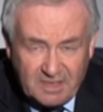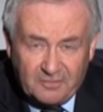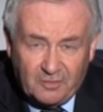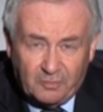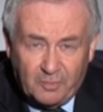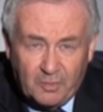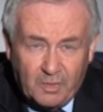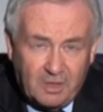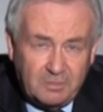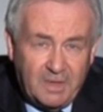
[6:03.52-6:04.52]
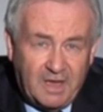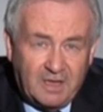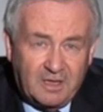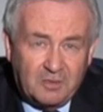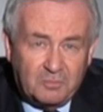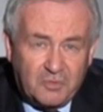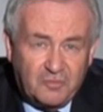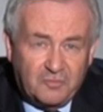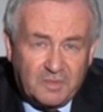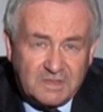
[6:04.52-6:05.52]
I thought we were making
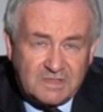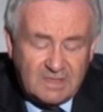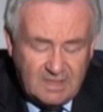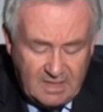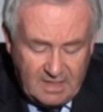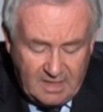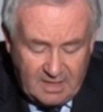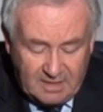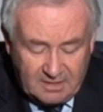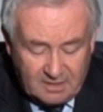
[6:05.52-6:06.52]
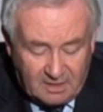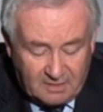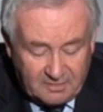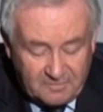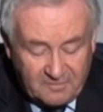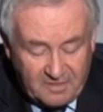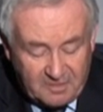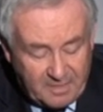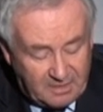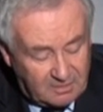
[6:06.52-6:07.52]
improvements in our
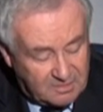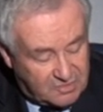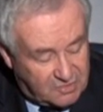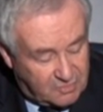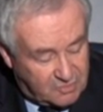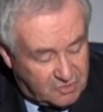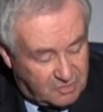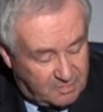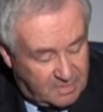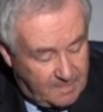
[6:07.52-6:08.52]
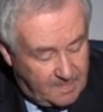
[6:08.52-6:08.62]
environmental stewardship.